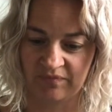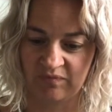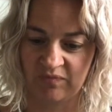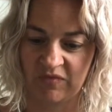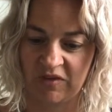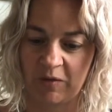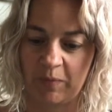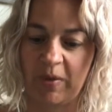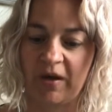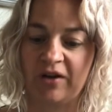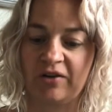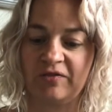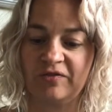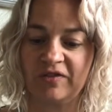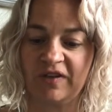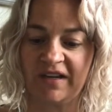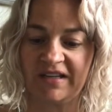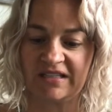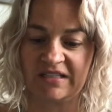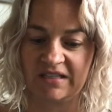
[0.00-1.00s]
The
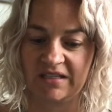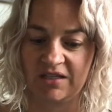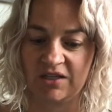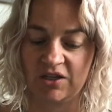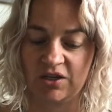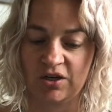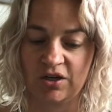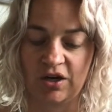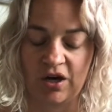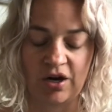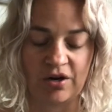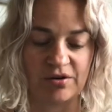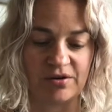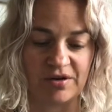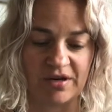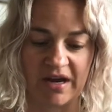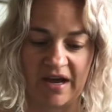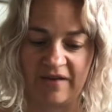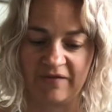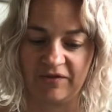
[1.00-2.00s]
butterflies here are
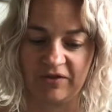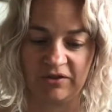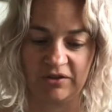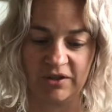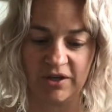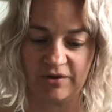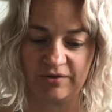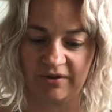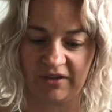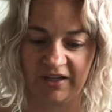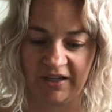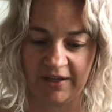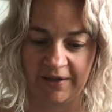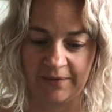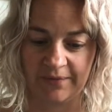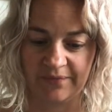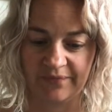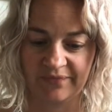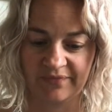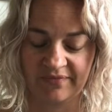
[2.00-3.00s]
never lonely.
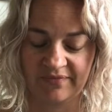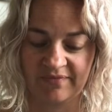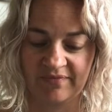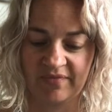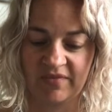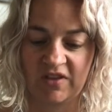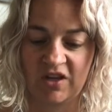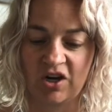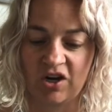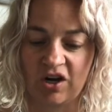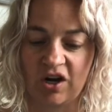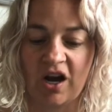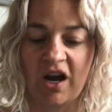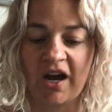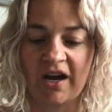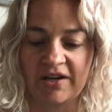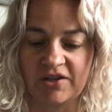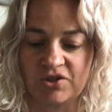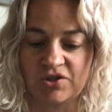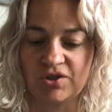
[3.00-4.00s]
There are
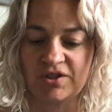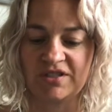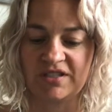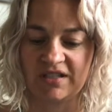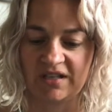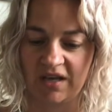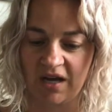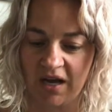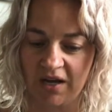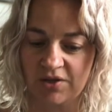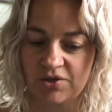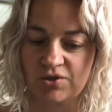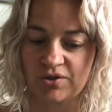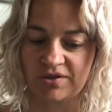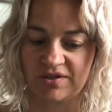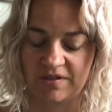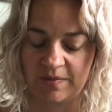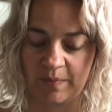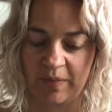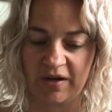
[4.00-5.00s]
hundreds and
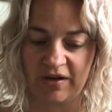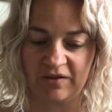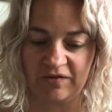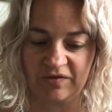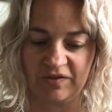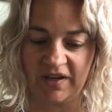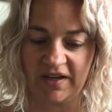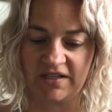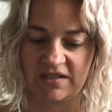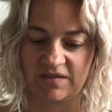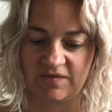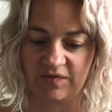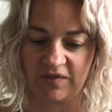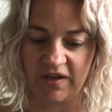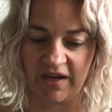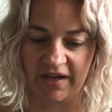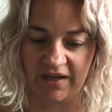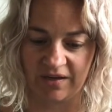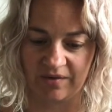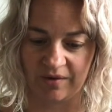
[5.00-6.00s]
hundreds of butterflies
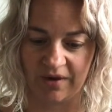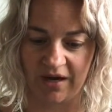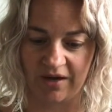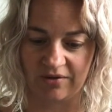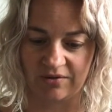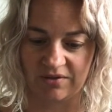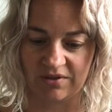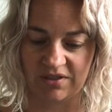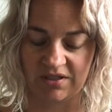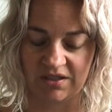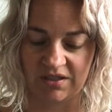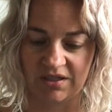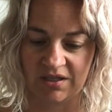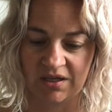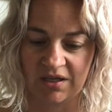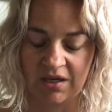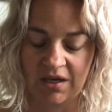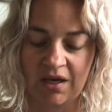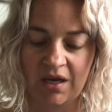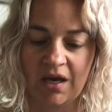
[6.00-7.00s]
flying around.
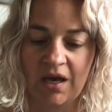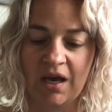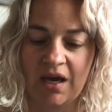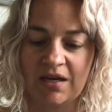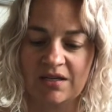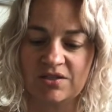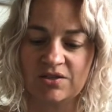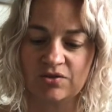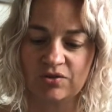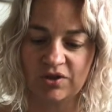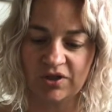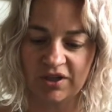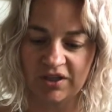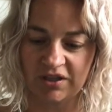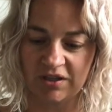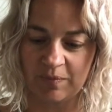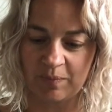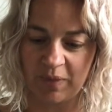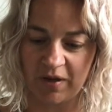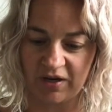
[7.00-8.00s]
As you look at
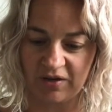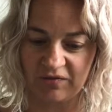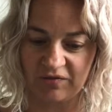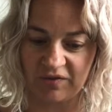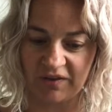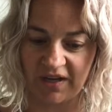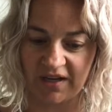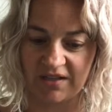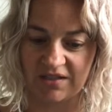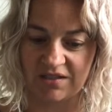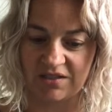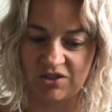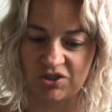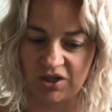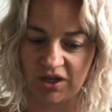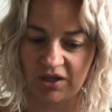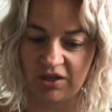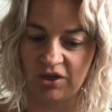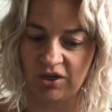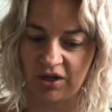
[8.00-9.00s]
the butterflies,
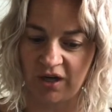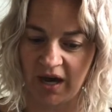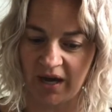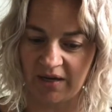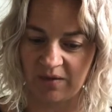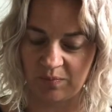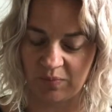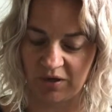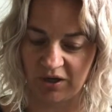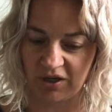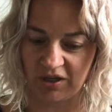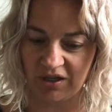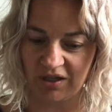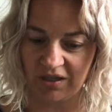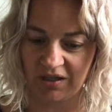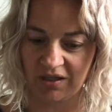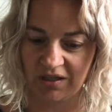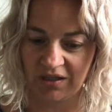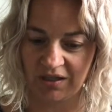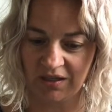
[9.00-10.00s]
check your guidebook.
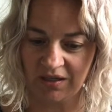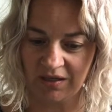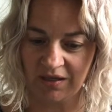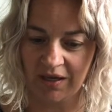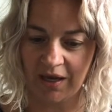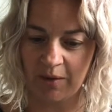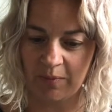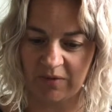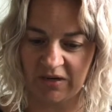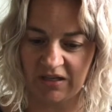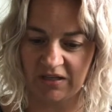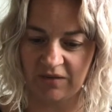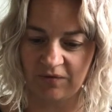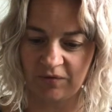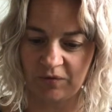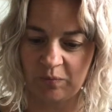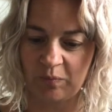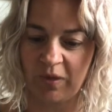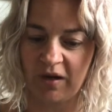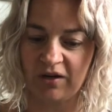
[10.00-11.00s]
How many
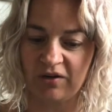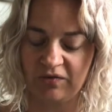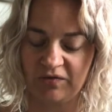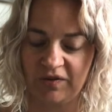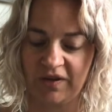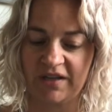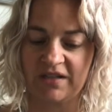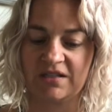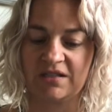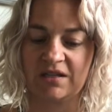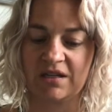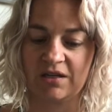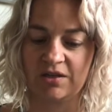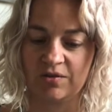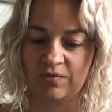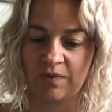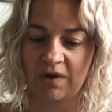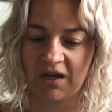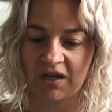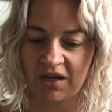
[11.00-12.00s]
different butterflies can you
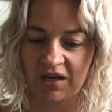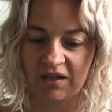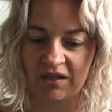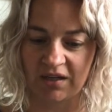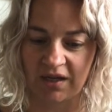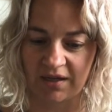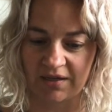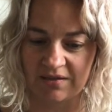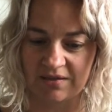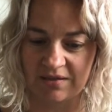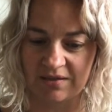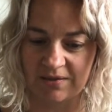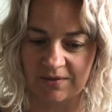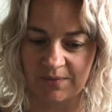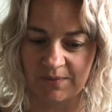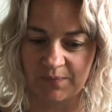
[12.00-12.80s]
recognize?